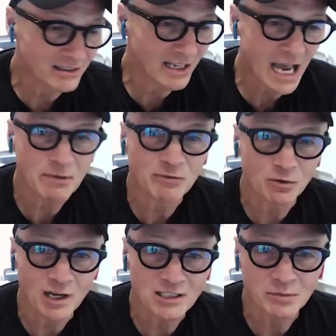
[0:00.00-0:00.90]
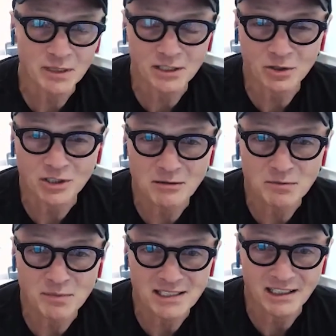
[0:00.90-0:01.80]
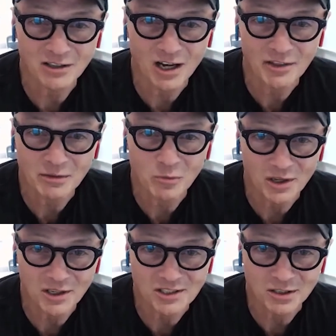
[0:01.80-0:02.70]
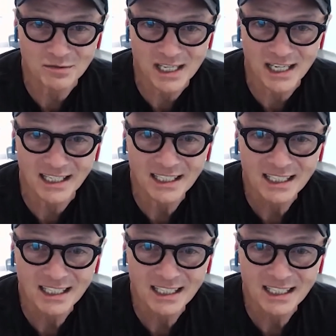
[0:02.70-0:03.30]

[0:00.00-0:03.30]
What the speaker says: Happy for Russell to be a New York Times bestselling author. He more than deserves that.